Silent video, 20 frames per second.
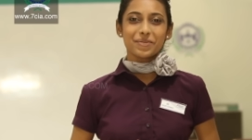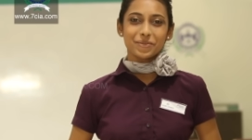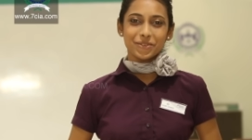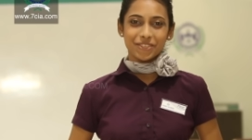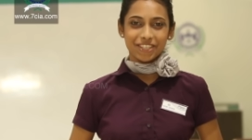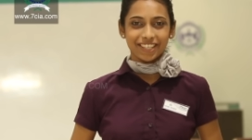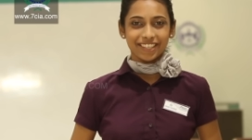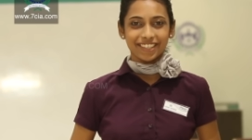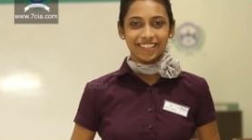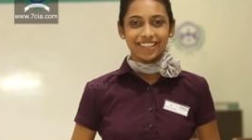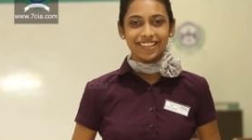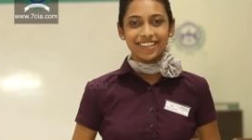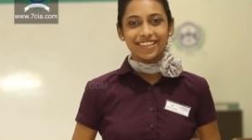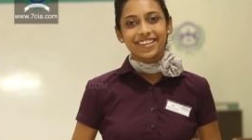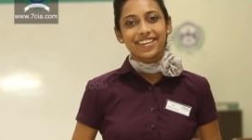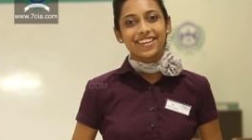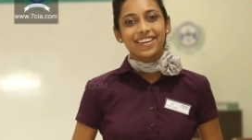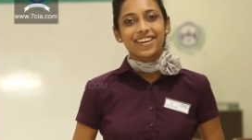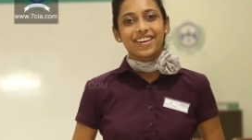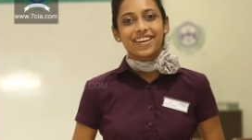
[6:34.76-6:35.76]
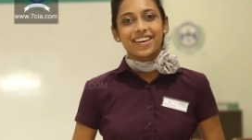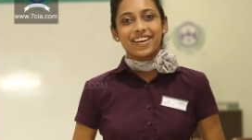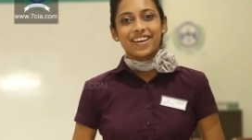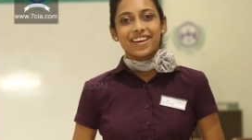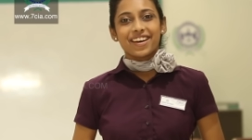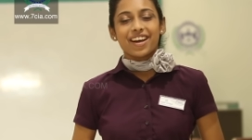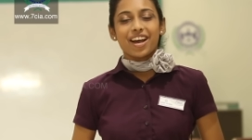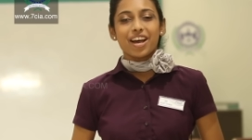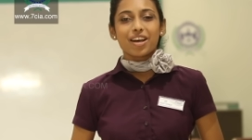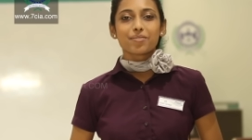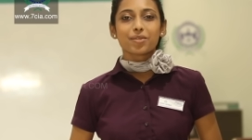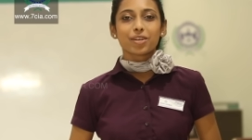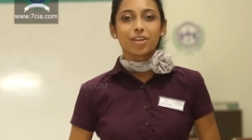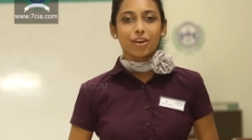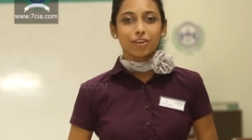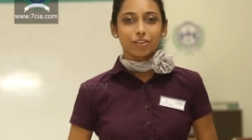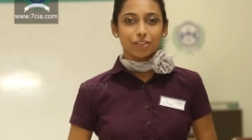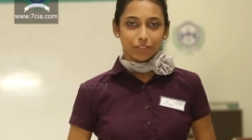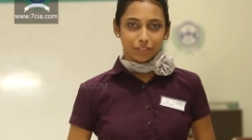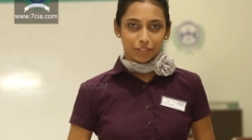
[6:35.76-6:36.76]
I'm Sherry. I
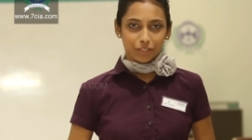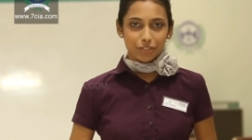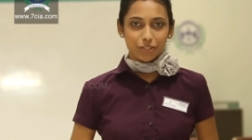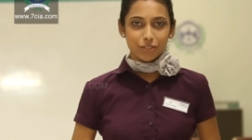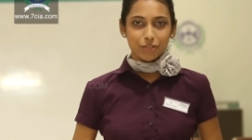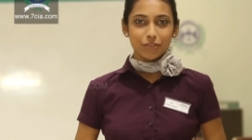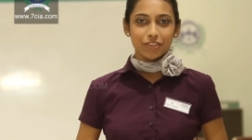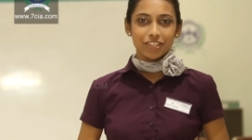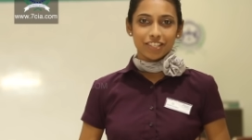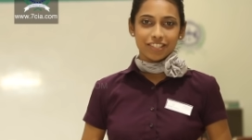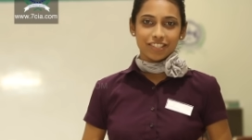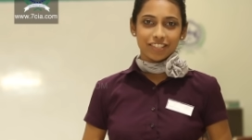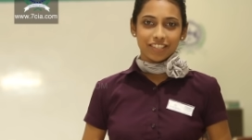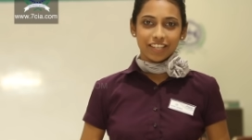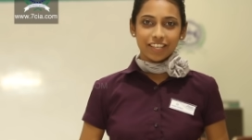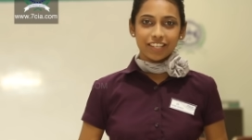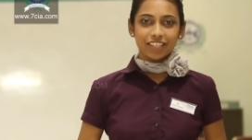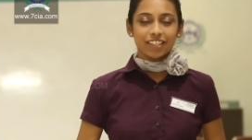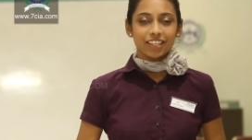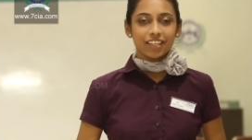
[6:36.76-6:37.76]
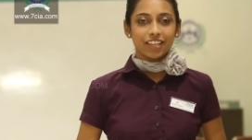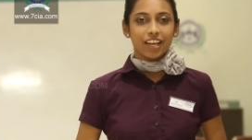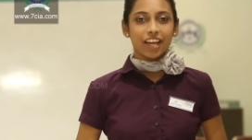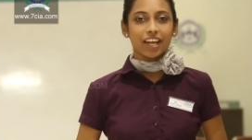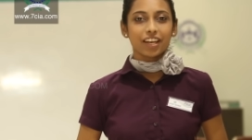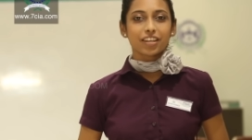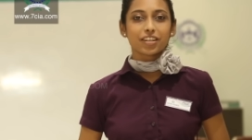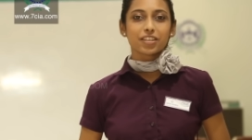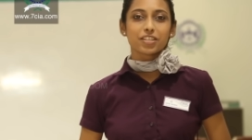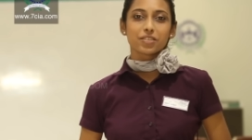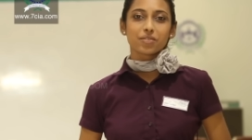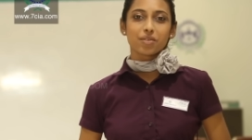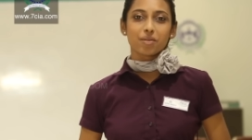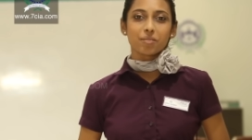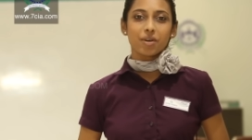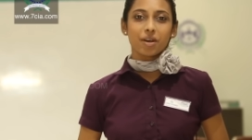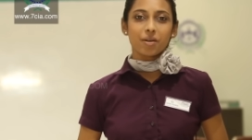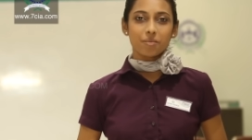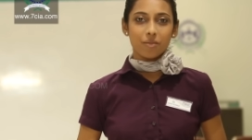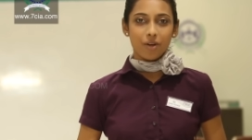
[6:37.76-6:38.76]
belong to Thrissur district, and it is
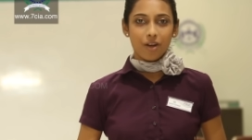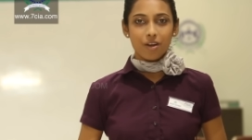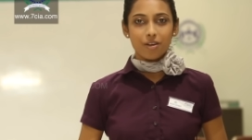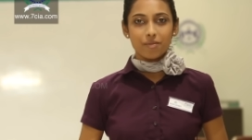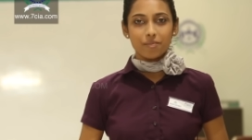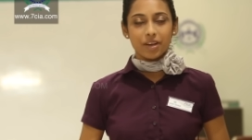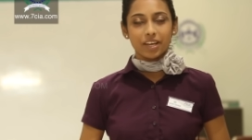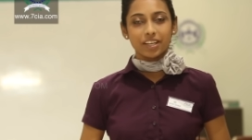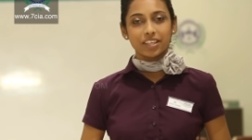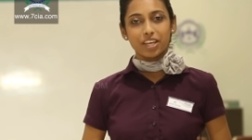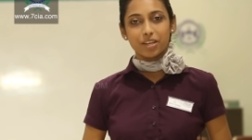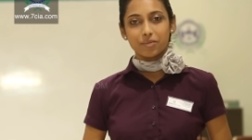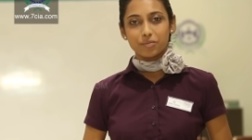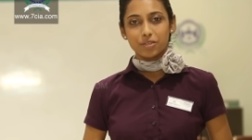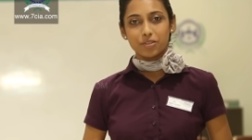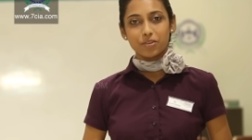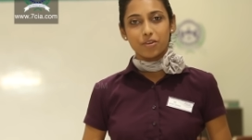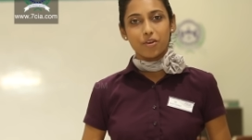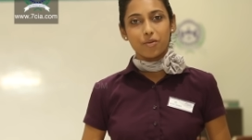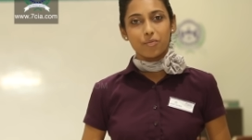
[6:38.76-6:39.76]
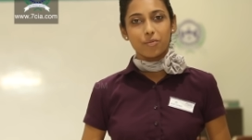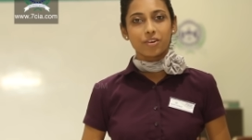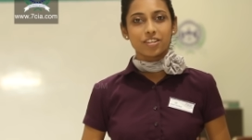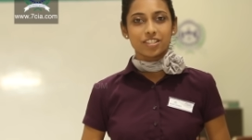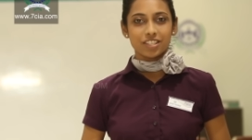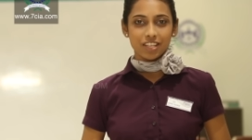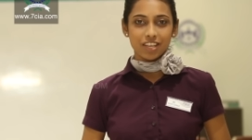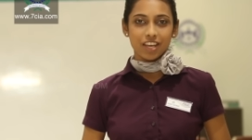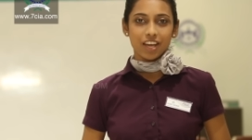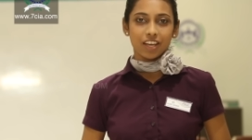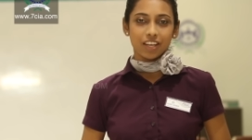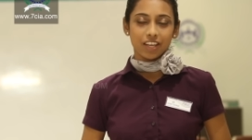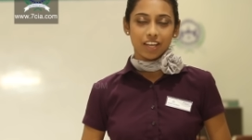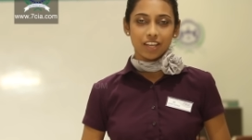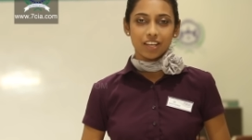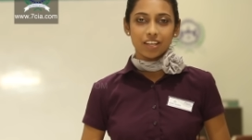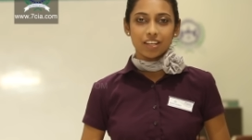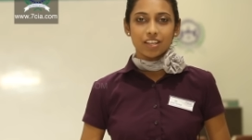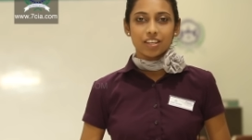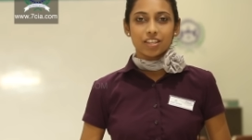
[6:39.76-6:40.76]
from my mom I came to know about
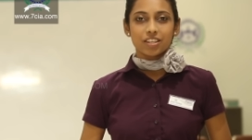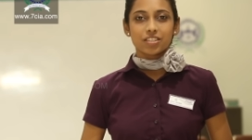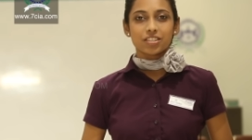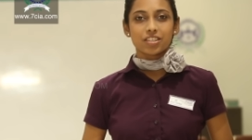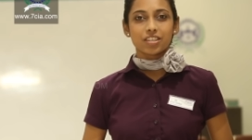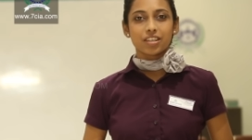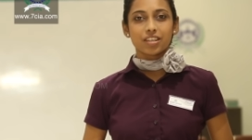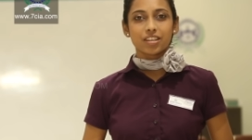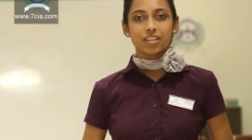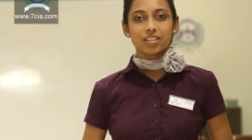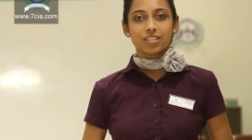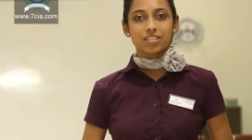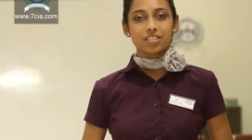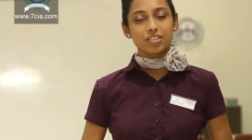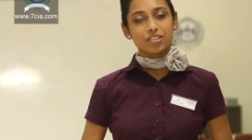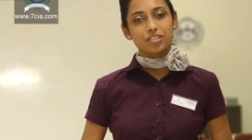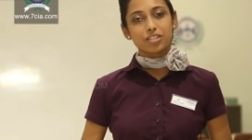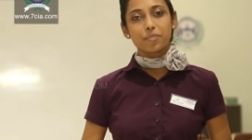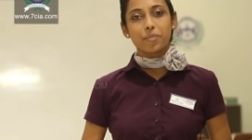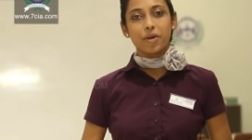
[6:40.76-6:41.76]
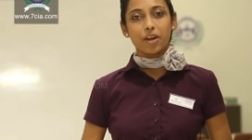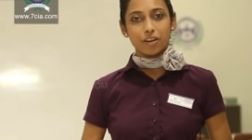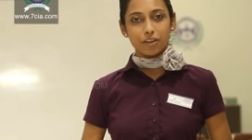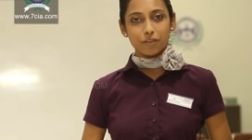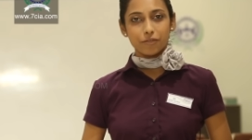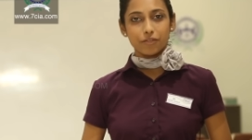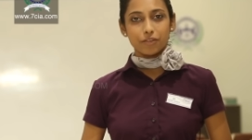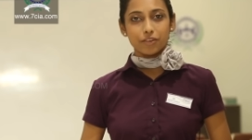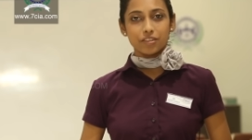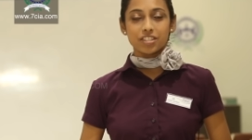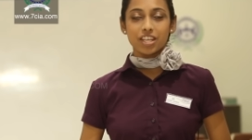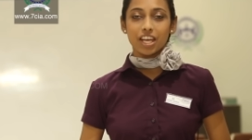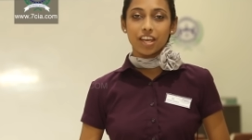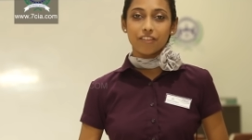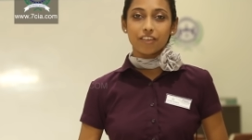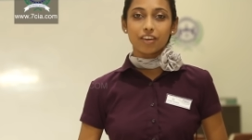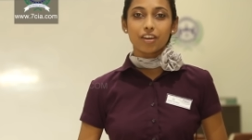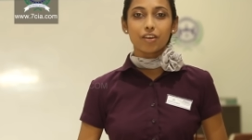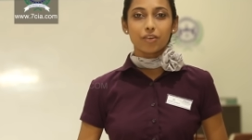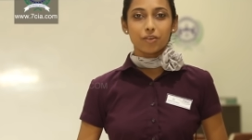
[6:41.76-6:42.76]
CIA. She's a part of
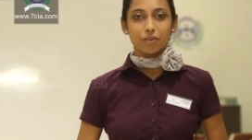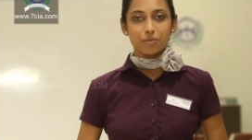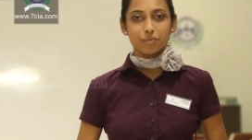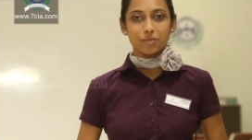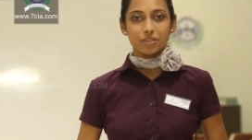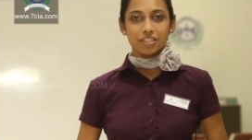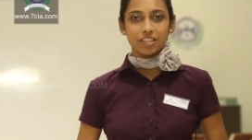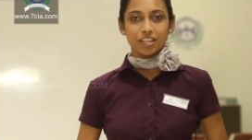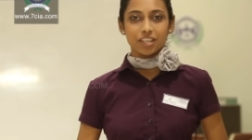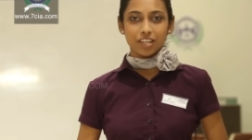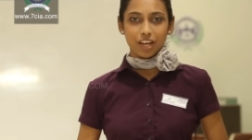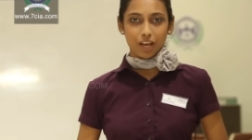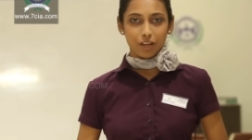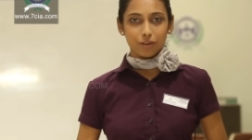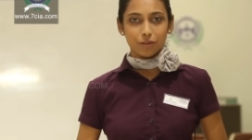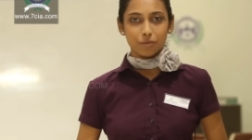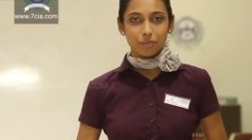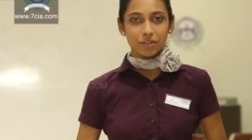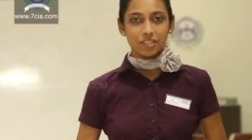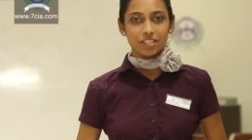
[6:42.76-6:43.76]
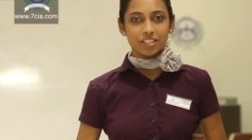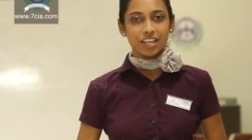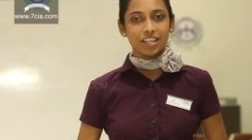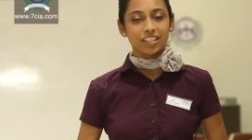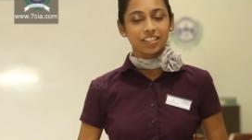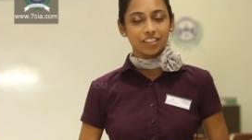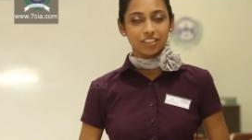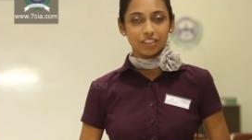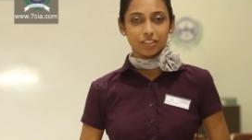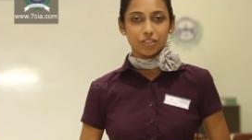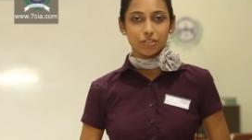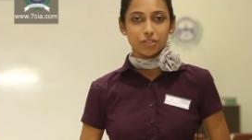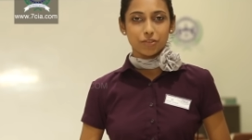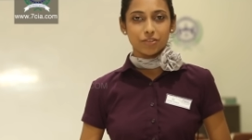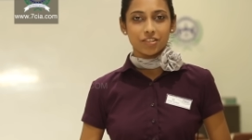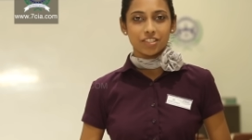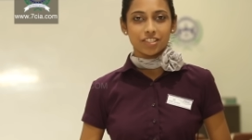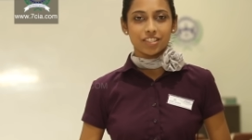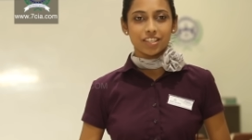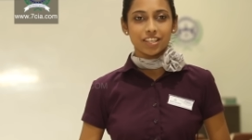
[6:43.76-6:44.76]
Sevega Kudumbashree Nalur Panchayat in
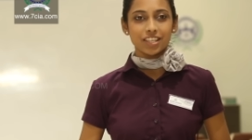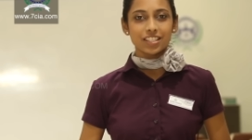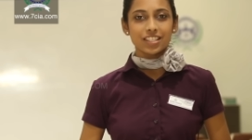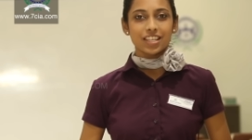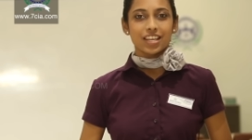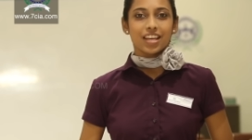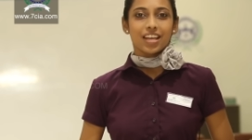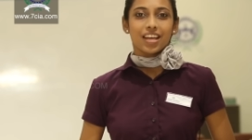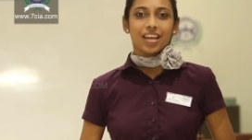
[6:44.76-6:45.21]
Thrissur district,